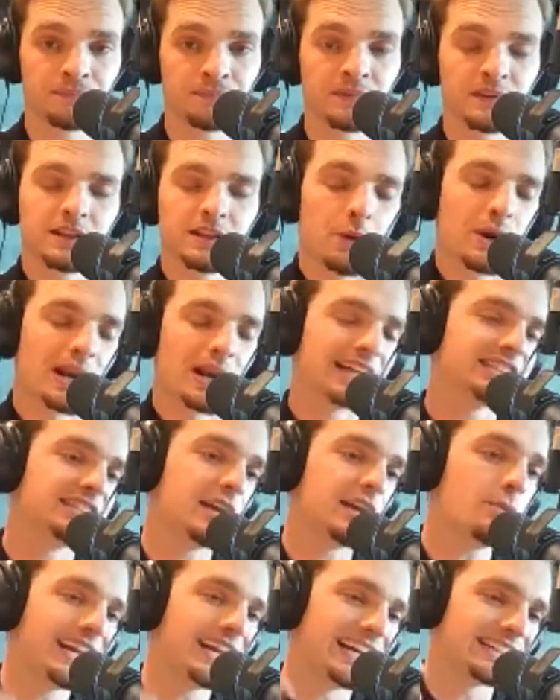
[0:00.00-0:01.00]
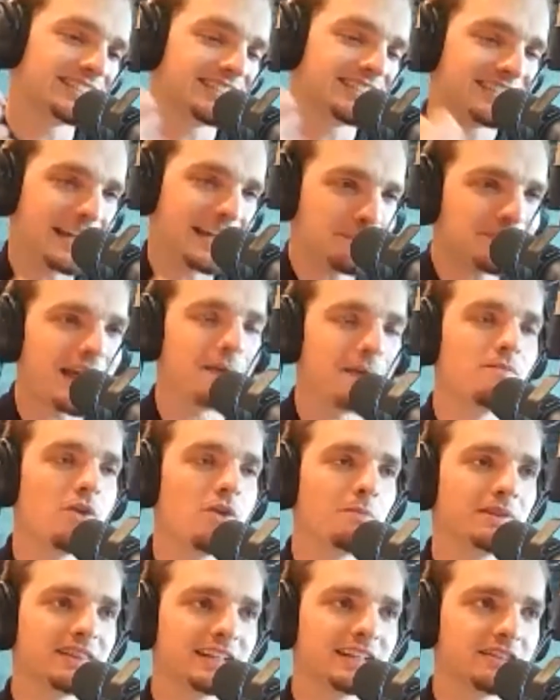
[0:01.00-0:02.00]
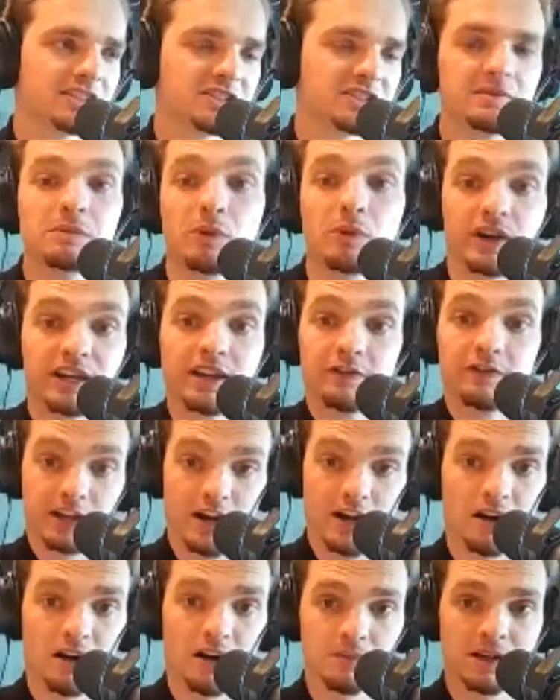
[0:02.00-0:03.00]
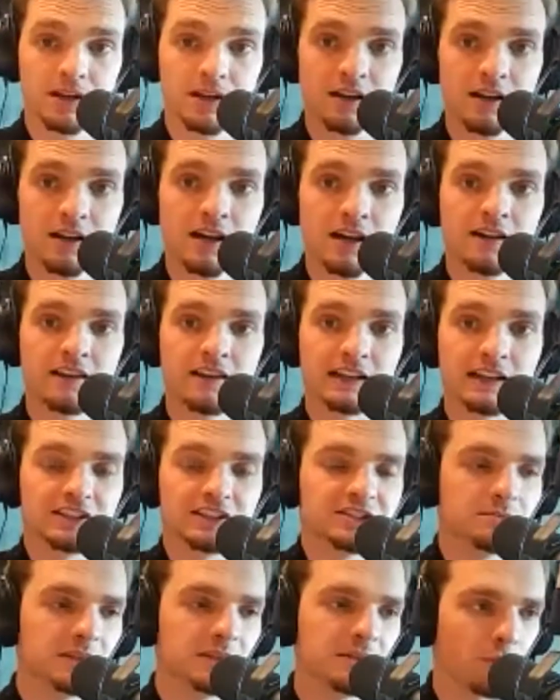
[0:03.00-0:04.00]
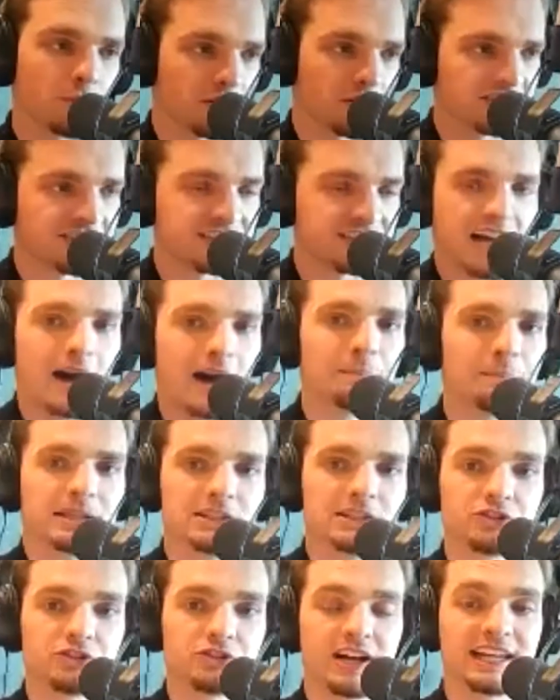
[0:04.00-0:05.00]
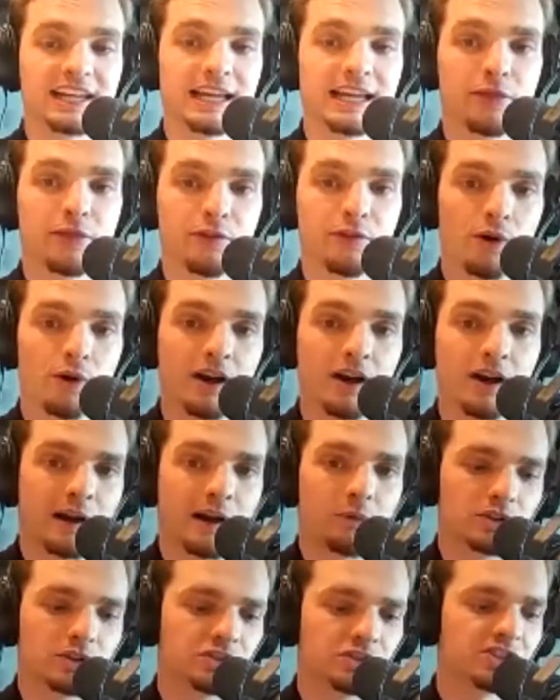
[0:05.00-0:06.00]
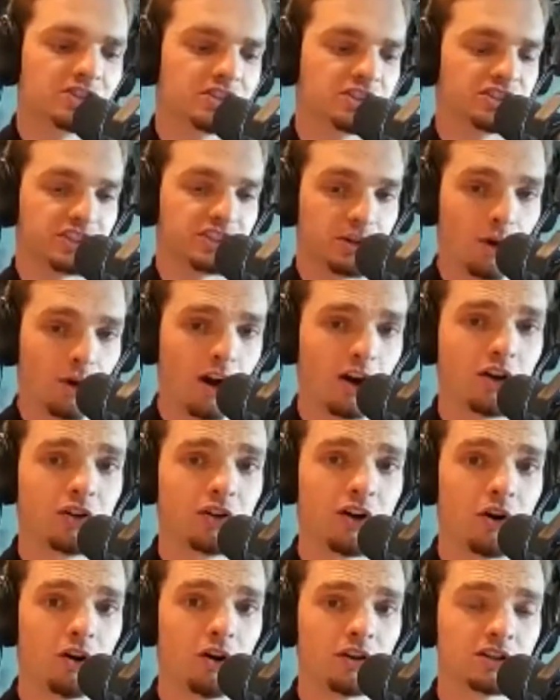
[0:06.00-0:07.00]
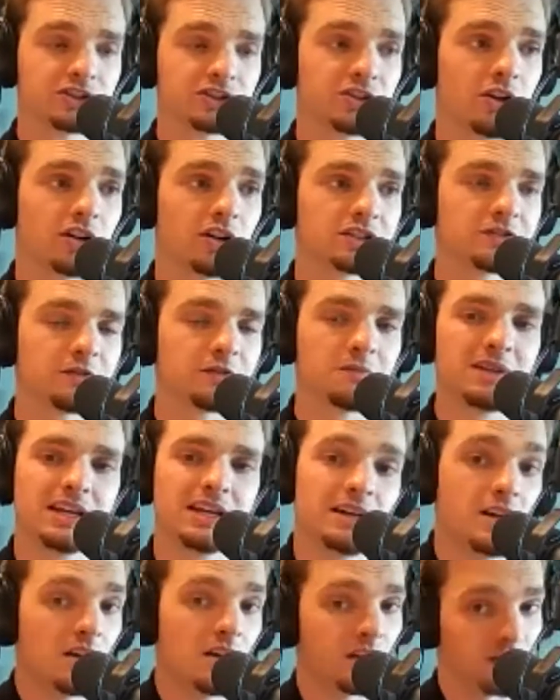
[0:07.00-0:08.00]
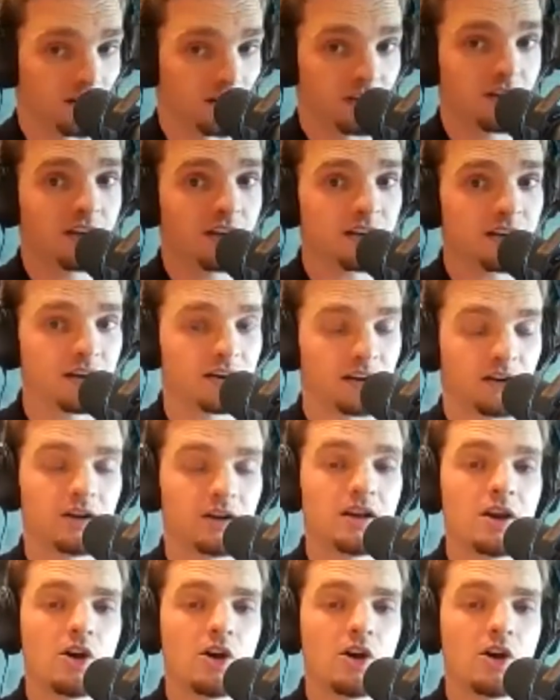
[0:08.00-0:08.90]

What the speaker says: Now, when I say we accept that moment, that doesn't mean we're giving up. That doesn't mean we're stopping trying to get through it and that we're just going to say, well, all is lost for me. No.